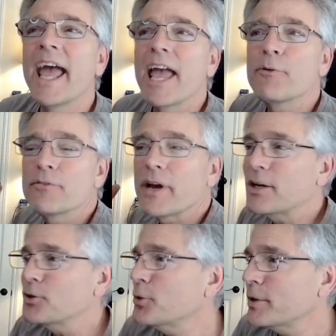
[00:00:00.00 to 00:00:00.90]
Hey, we've
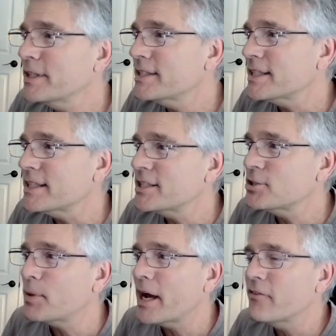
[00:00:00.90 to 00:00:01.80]
got a new release of the
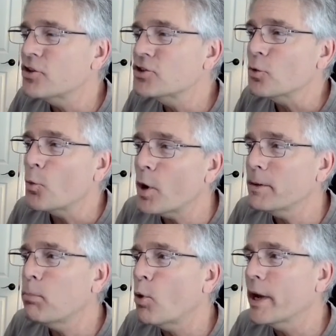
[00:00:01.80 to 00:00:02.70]
DigiPi version
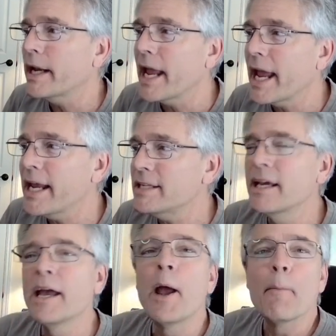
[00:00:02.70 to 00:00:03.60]
one point eight
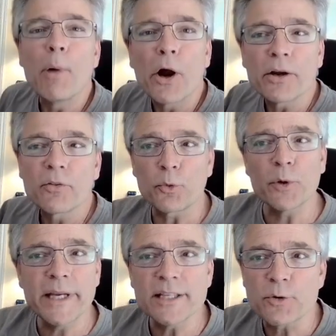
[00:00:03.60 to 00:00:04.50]
Mark
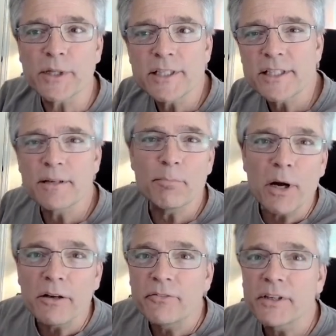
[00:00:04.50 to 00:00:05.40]
three. It's really just a
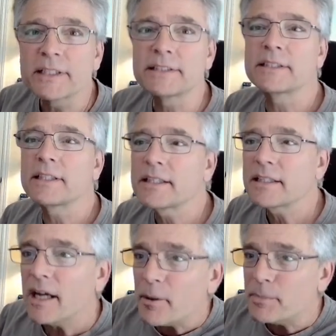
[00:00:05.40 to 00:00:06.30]
bug fix
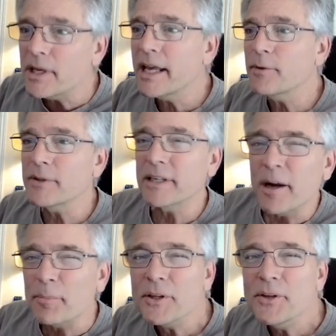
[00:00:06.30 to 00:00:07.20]
uh, update with a
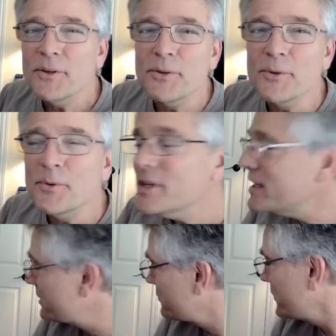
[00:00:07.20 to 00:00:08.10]
couple of new
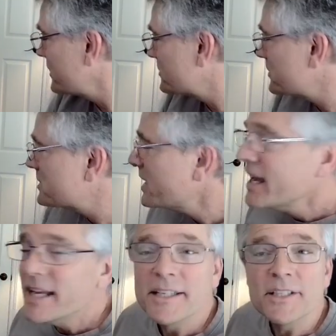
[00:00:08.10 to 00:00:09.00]
neat features.
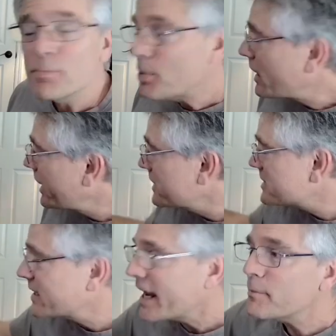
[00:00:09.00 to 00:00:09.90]
DigiPi
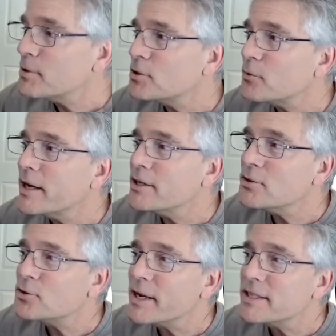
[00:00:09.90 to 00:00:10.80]
is an amateur
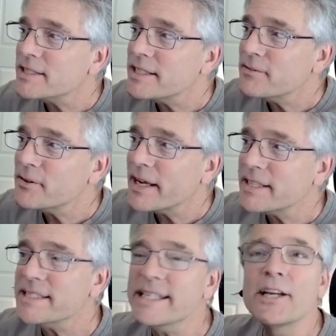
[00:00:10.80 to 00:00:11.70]
radio transceiver
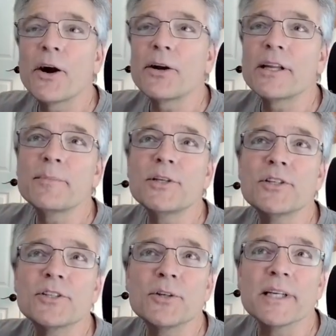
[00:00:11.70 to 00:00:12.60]
S D card
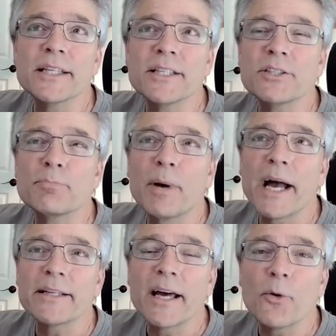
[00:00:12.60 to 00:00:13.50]
image that you get at
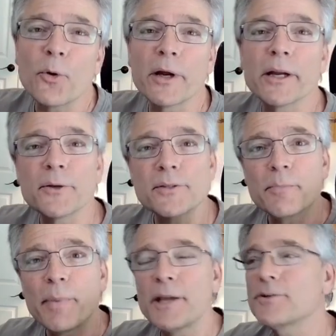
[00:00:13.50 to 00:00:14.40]
digipi dot org. It goes
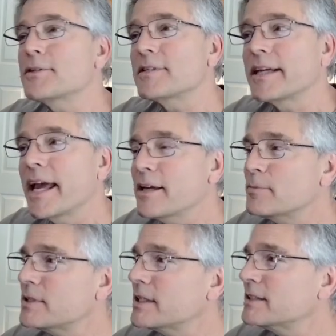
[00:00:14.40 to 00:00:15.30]
to patrons of K
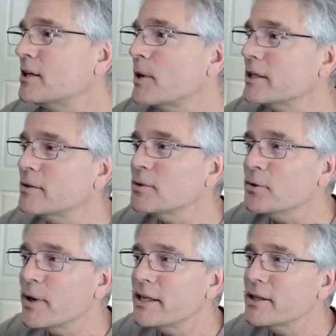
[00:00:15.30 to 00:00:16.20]
M six L Y W
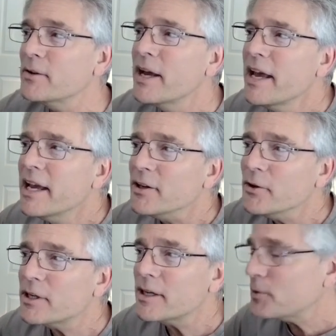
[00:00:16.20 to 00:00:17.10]
Radio. You
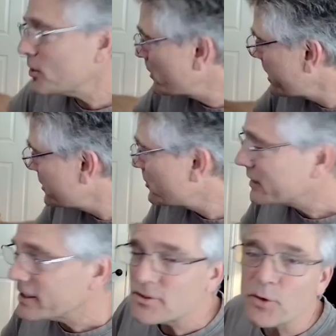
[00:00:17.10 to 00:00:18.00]
hook it up to your radio and
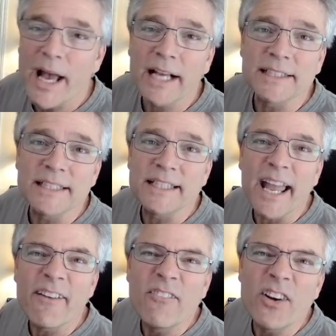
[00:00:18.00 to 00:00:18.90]
it gives you access
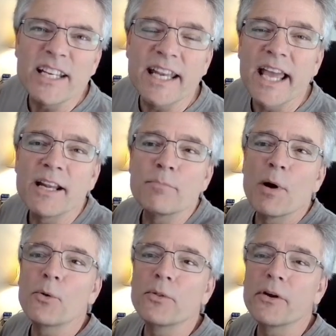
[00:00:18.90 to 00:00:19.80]
to every data
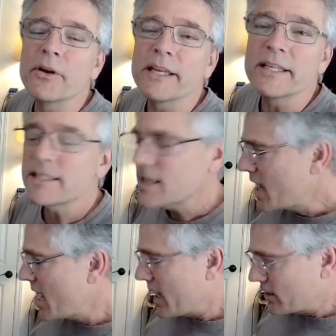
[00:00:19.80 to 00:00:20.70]
mode there is,
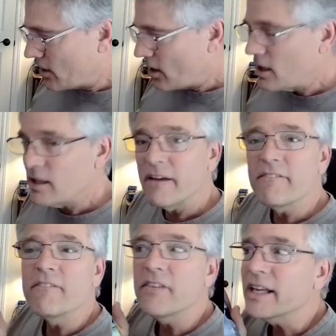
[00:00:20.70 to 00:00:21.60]
and all
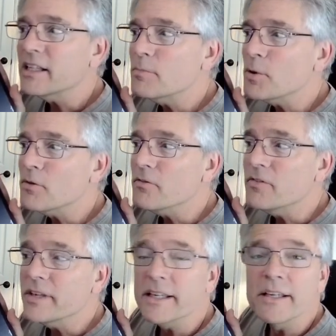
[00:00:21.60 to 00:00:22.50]
available
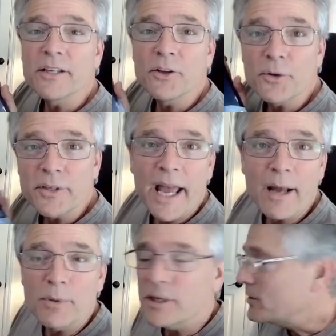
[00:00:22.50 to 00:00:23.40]
via your
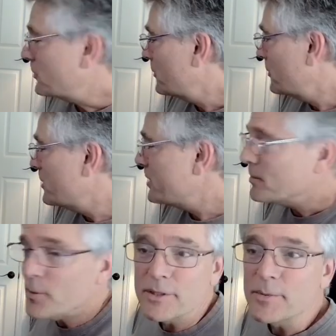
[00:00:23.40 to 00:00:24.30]
tablet or
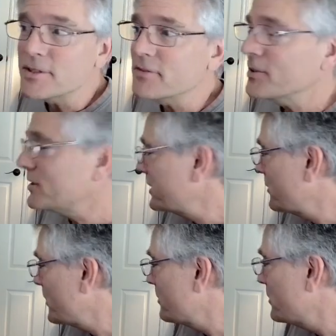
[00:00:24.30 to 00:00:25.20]
maybe more specifically
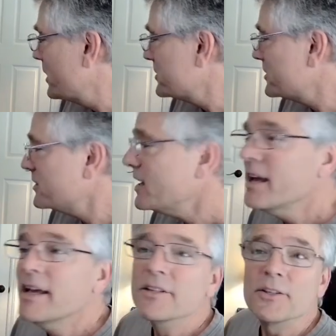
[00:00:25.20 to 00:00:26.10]
a web browser.
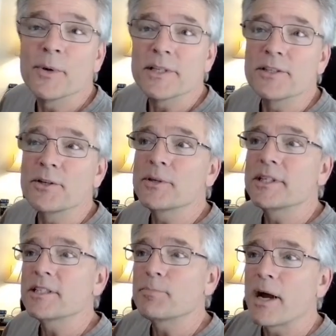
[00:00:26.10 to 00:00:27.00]
So what's new in
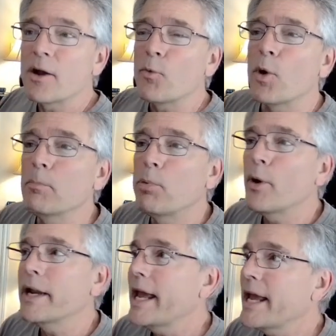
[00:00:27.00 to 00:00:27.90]
DigiPi one
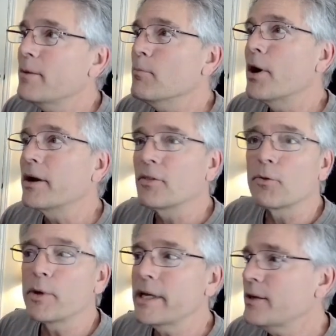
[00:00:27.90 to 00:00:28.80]
point eight Mark
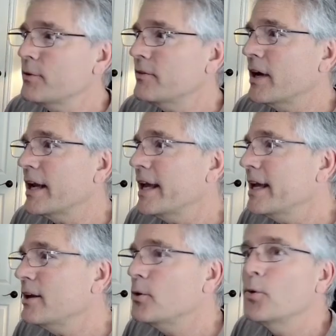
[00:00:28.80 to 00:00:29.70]
three? We've got
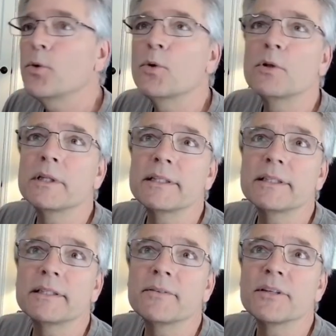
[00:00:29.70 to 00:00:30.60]
a cool
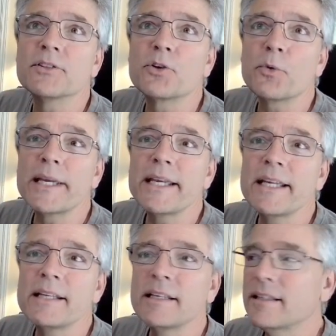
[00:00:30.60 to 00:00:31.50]
Uh, the
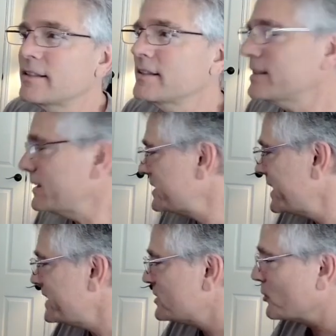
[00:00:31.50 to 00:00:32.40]
screen, the little L
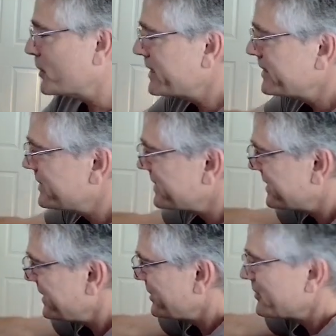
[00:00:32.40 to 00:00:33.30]
C D screen that you
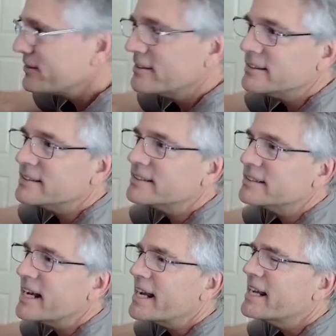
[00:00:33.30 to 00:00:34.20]
see here, this little
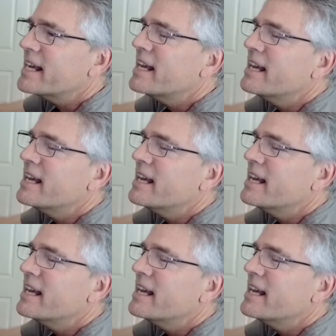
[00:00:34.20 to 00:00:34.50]
guy.